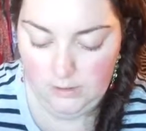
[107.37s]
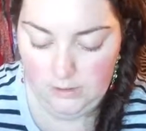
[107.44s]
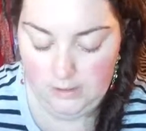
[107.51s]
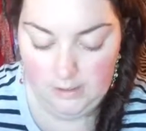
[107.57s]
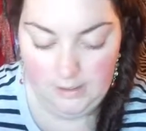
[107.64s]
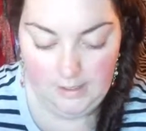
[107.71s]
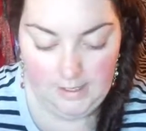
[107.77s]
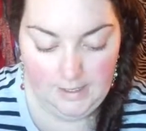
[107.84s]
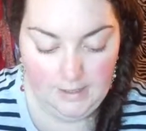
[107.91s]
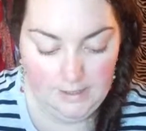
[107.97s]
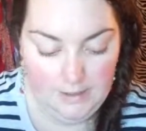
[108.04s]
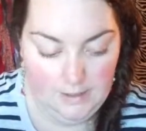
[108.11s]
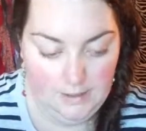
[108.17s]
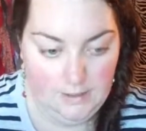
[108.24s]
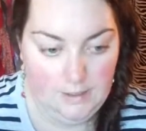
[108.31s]
Alright.
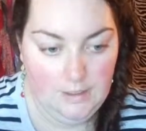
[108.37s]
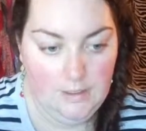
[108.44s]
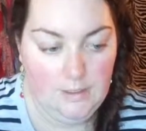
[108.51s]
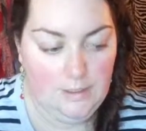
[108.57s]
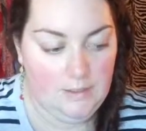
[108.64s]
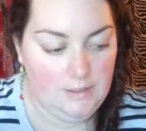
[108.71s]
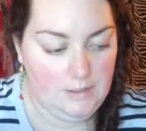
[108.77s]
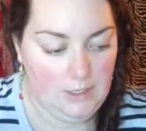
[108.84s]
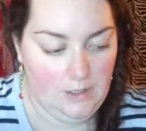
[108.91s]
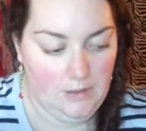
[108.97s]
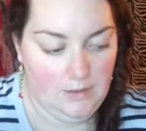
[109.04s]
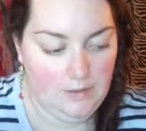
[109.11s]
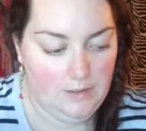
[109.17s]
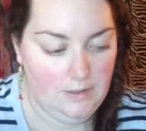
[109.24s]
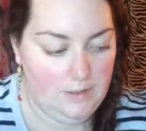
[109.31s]
So,
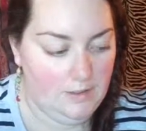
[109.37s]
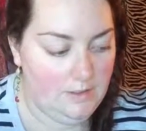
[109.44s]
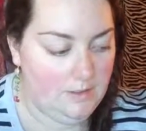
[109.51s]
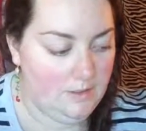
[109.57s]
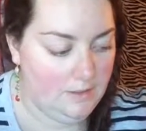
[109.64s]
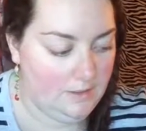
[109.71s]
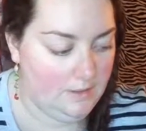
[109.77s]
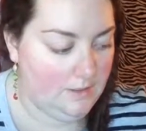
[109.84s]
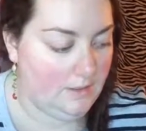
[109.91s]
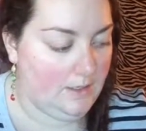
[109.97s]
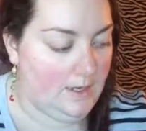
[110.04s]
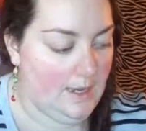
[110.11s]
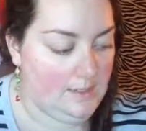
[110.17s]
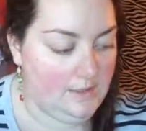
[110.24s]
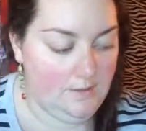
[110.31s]

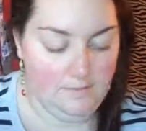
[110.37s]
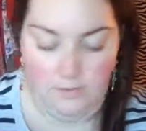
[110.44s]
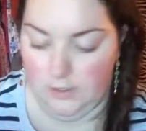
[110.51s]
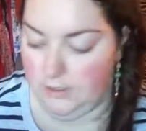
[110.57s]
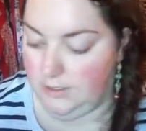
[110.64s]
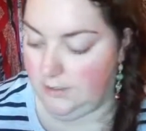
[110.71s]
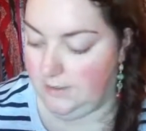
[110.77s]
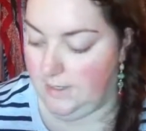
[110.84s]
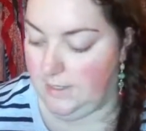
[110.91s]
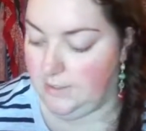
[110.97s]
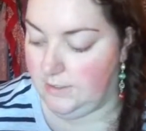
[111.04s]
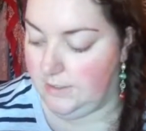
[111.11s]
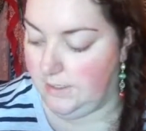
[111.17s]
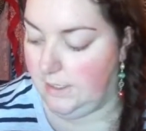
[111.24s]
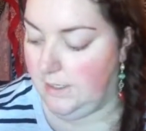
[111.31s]
got the
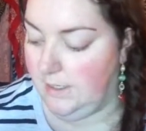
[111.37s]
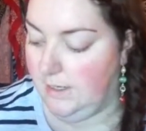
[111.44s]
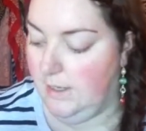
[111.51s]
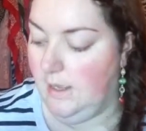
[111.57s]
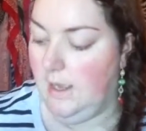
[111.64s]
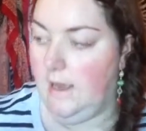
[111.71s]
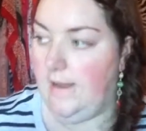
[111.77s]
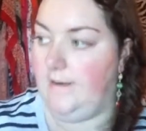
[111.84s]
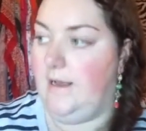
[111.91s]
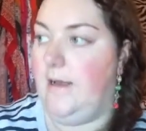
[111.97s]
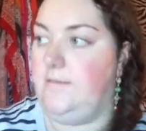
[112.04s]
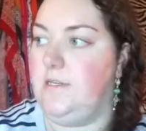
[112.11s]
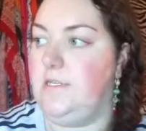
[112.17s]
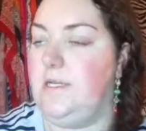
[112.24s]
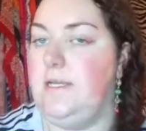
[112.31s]
moisturizer done. Now I'm
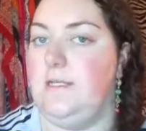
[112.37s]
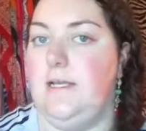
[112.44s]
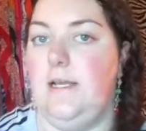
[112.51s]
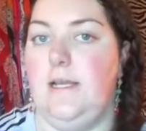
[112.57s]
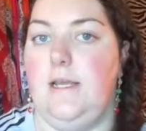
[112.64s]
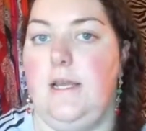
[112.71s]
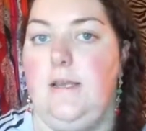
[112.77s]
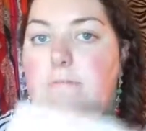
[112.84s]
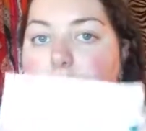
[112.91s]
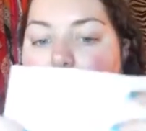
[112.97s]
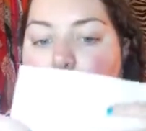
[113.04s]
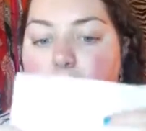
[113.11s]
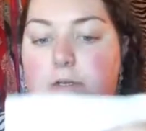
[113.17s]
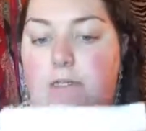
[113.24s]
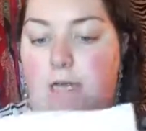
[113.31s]
just going to take a
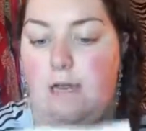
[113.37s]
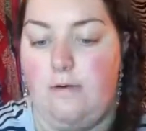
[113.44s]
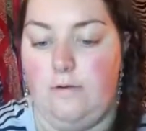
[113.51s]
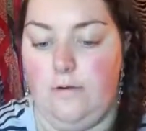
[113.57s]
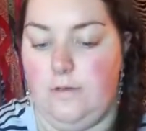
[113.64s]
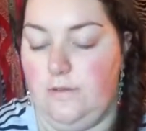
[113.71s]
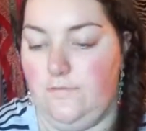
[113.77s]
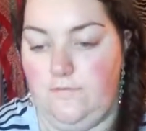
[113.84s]
paper towel,